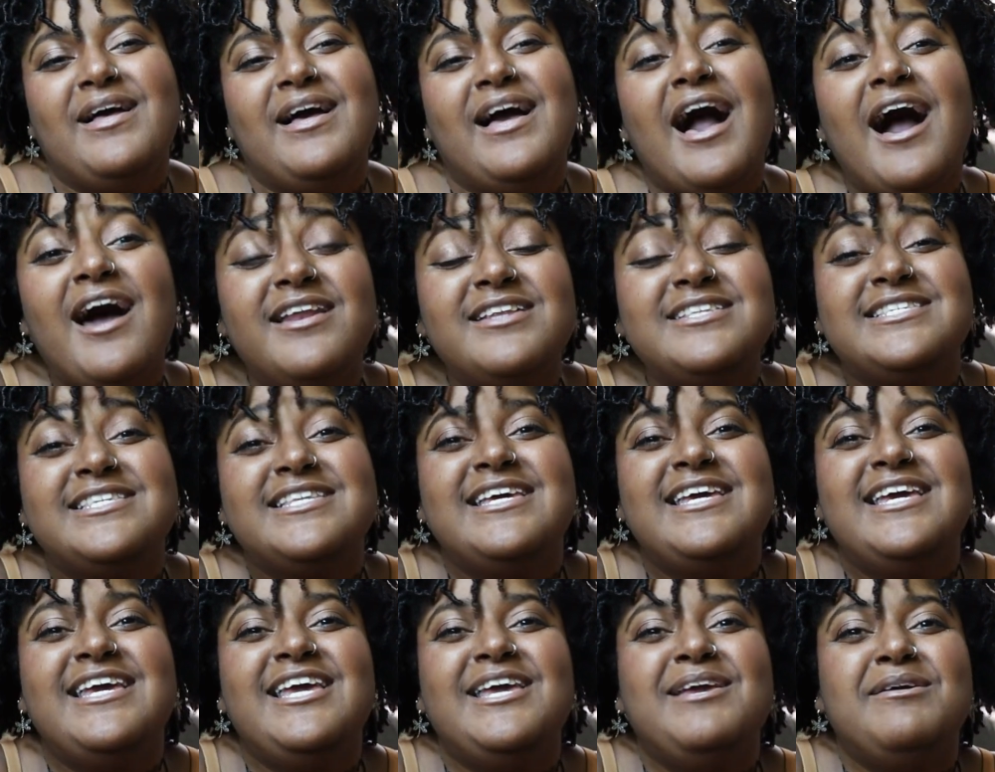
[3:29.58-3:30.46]

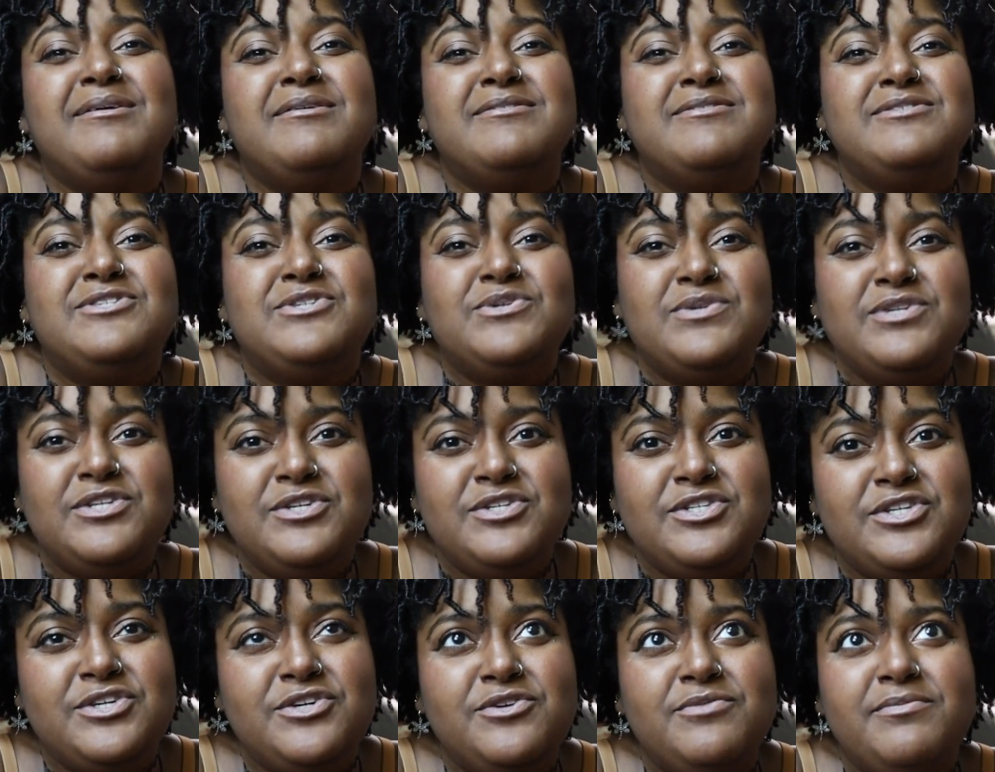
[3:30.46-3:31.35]
Honestly, doing
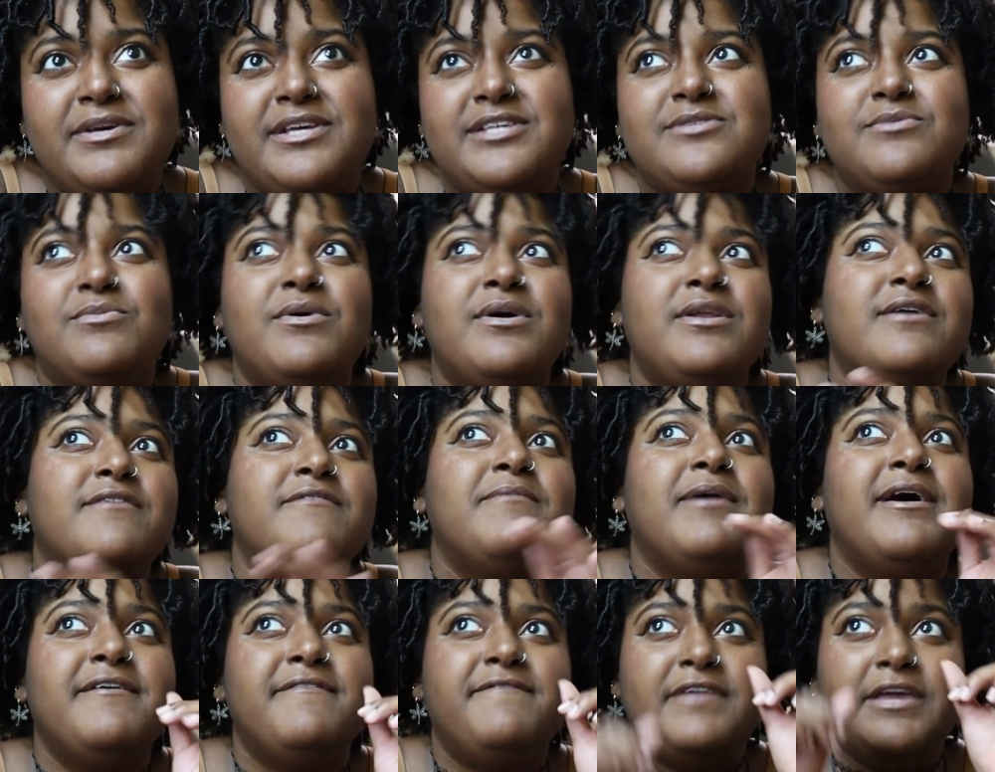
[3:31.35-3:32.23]
YouTube is one of
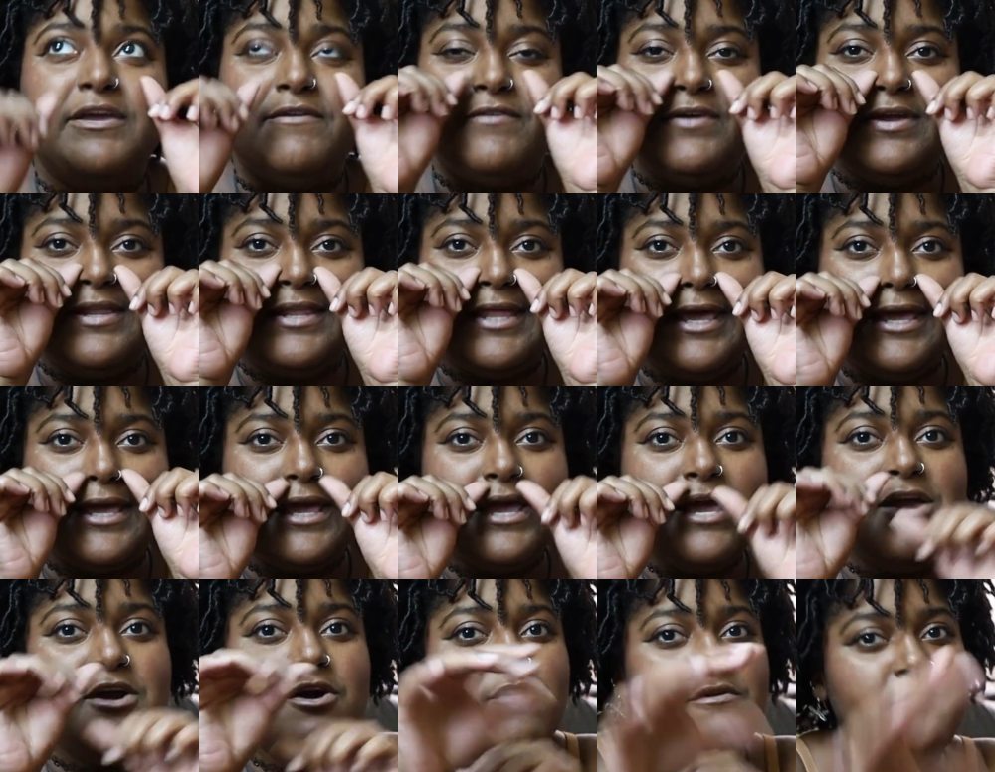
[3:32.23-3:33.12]
my favorite like
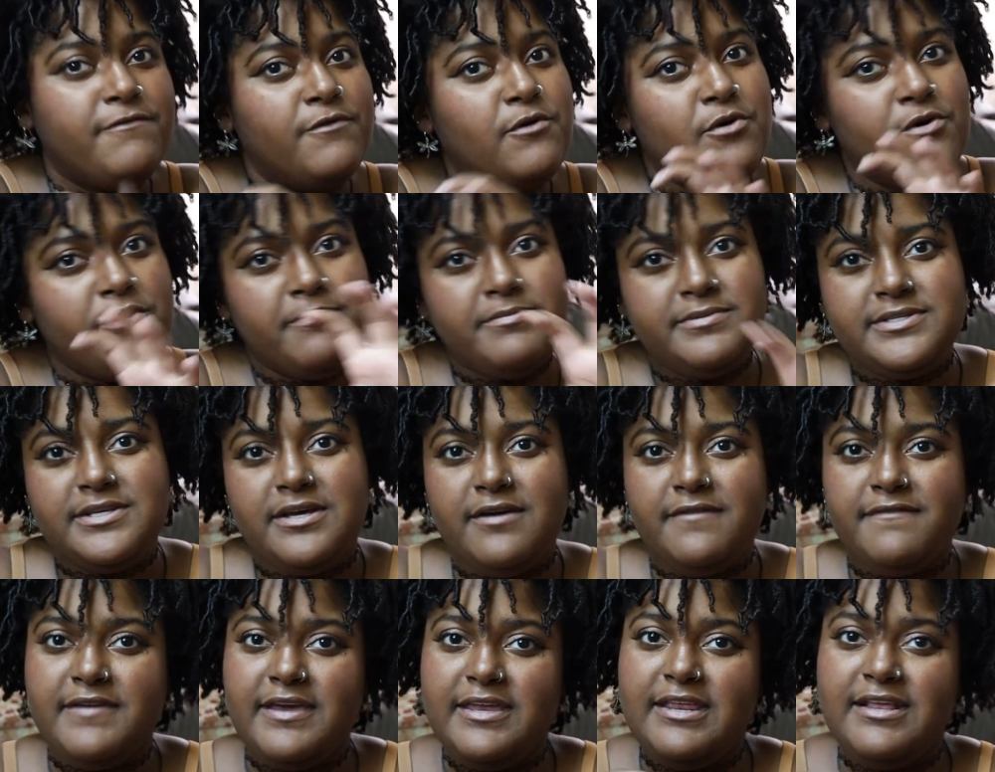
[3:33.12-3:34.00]
forms
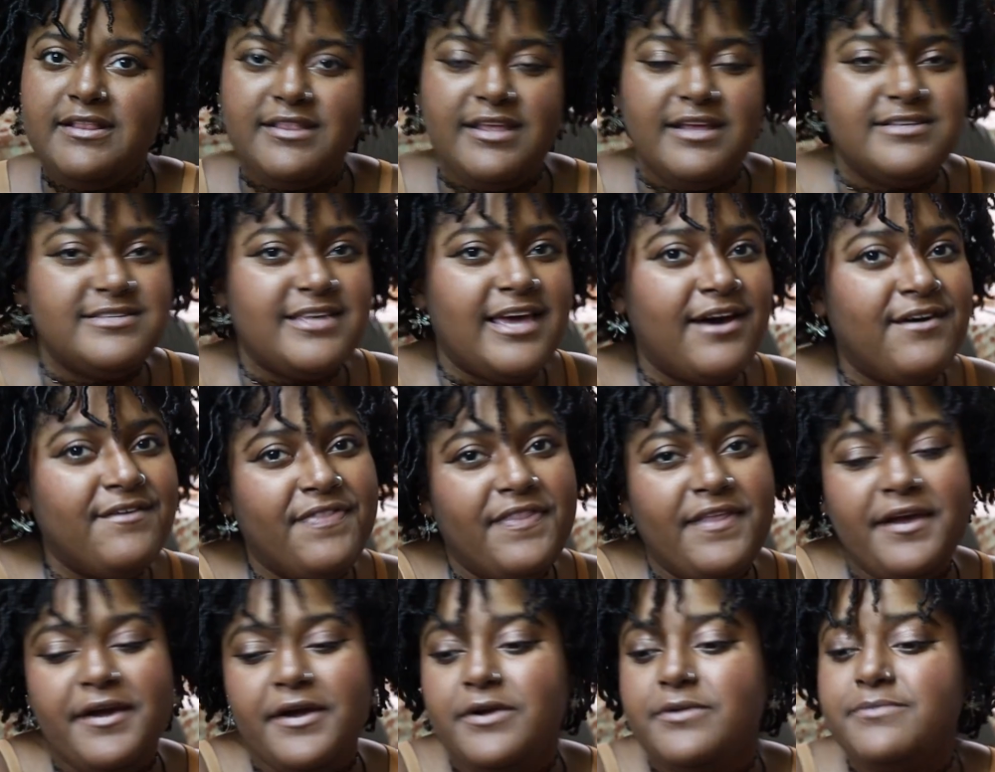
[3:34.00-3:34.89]
of getting things out
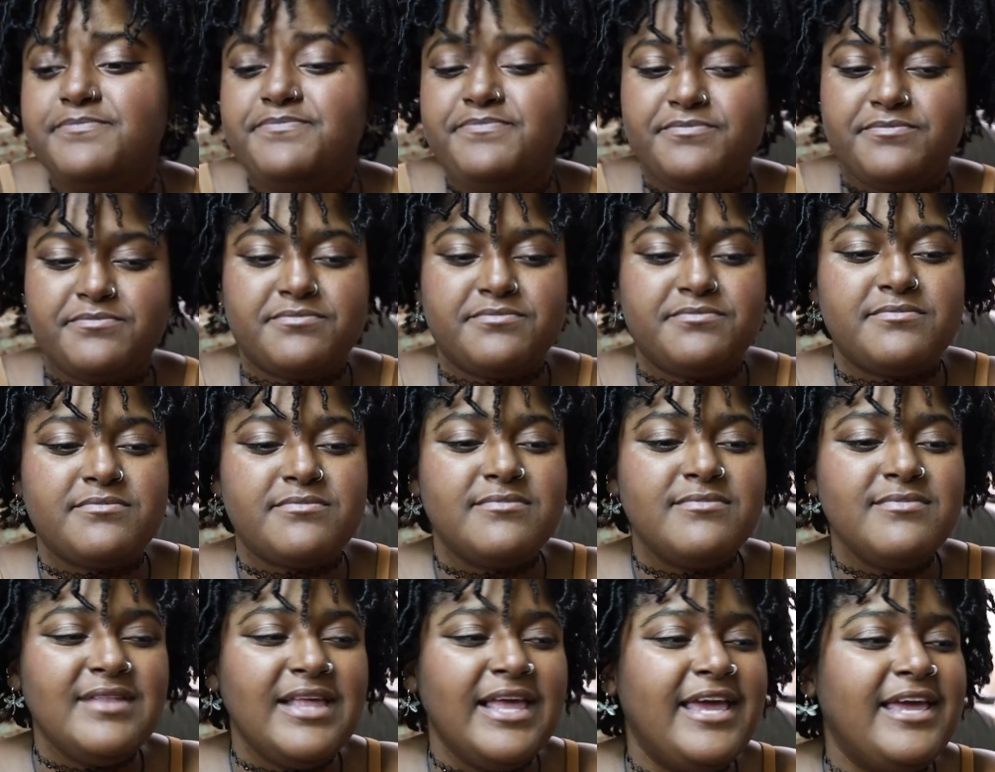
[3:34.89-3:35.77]
there
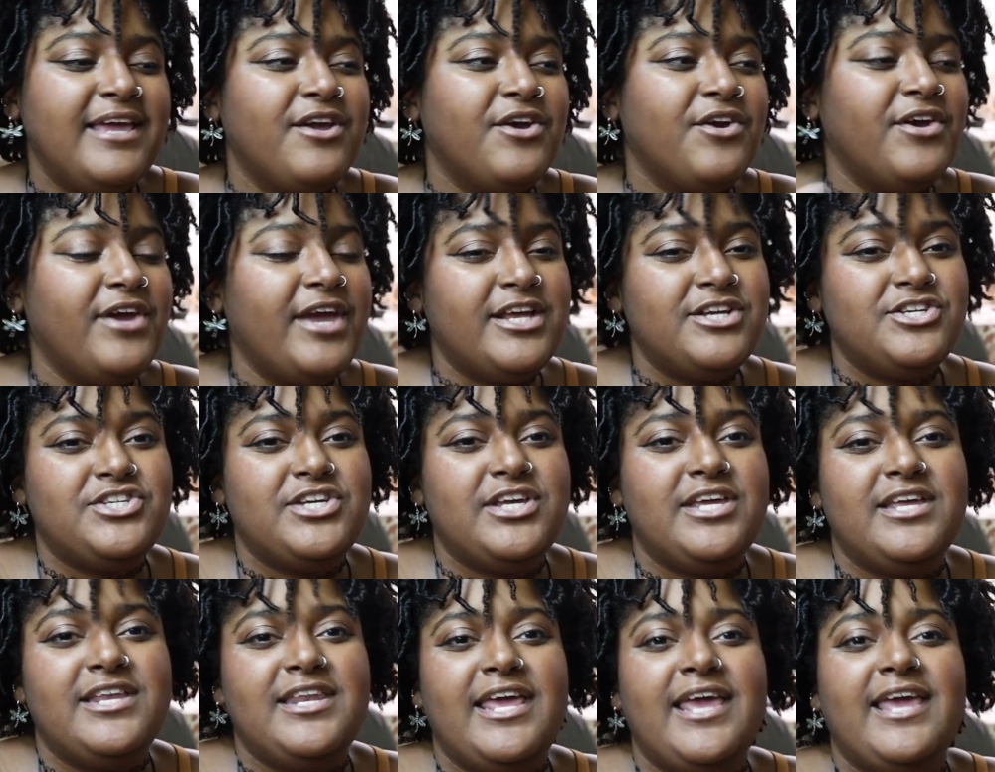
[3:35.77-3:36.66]
and
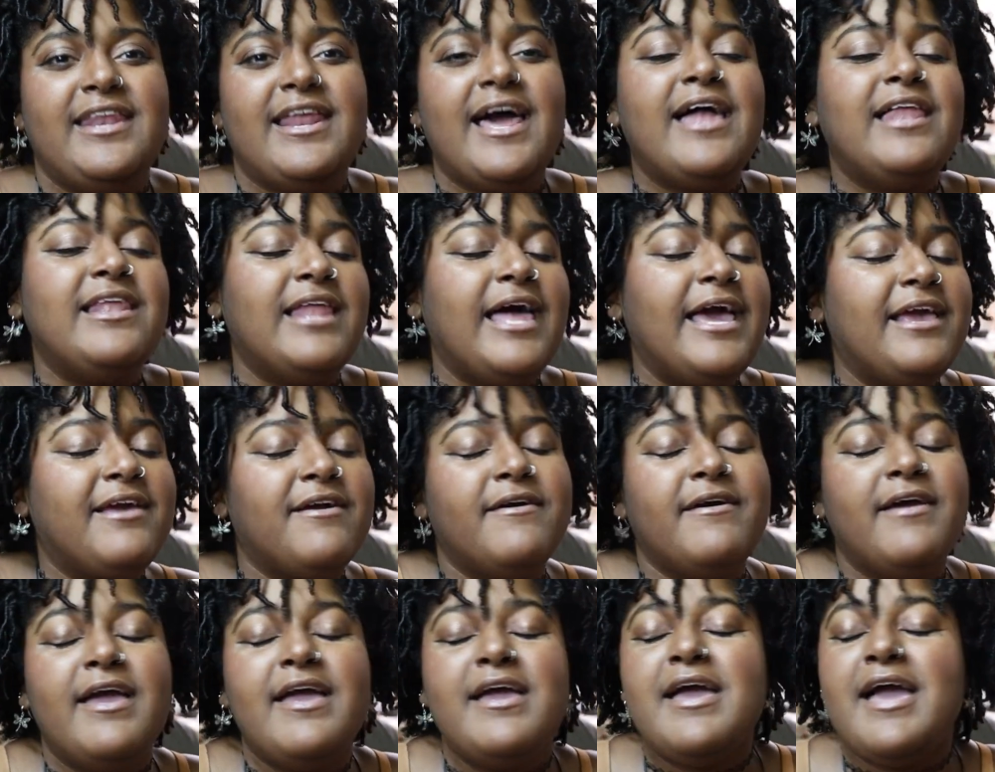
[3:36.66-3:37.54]
creation, and I like
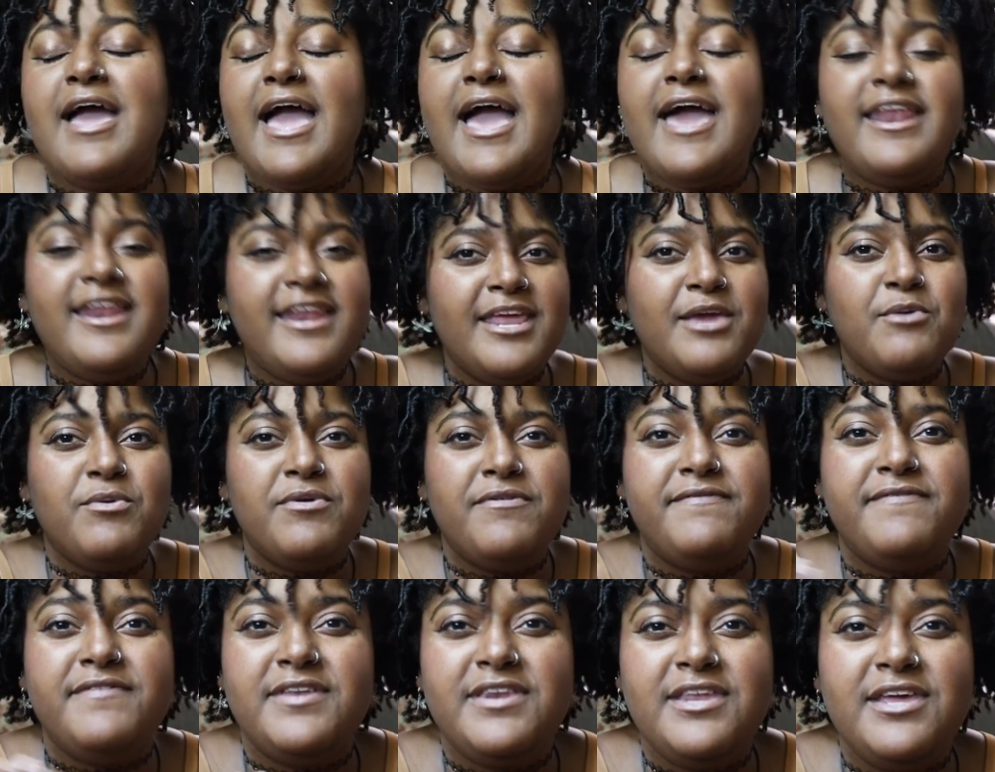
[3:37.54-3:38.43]
editing
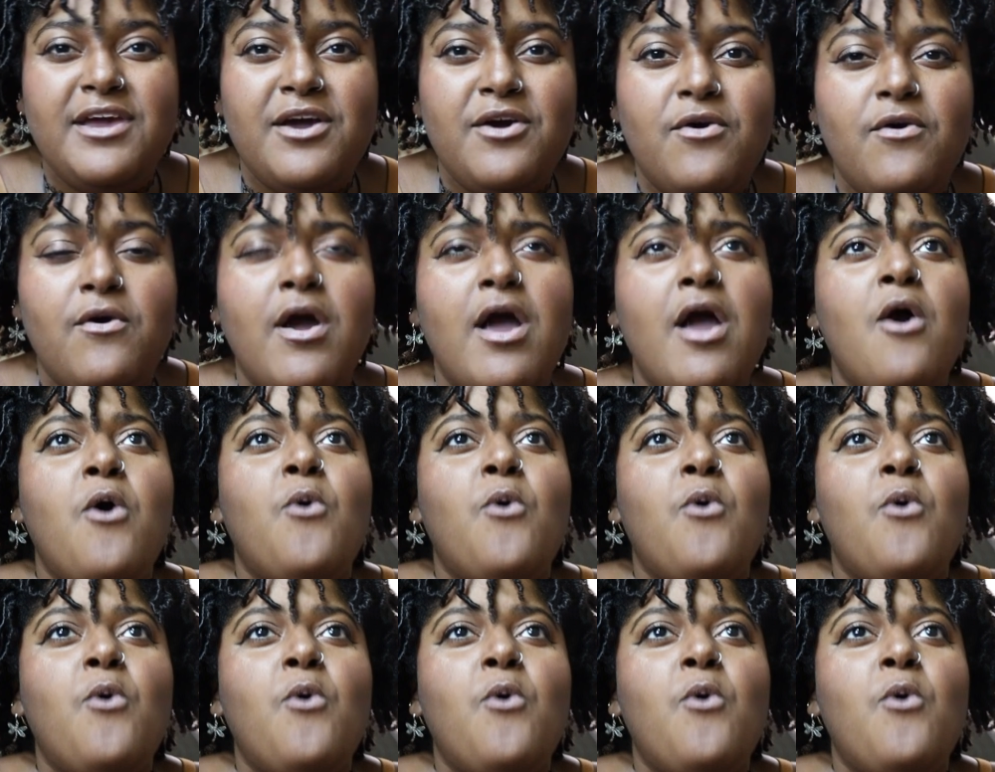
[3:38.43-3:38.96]
with video.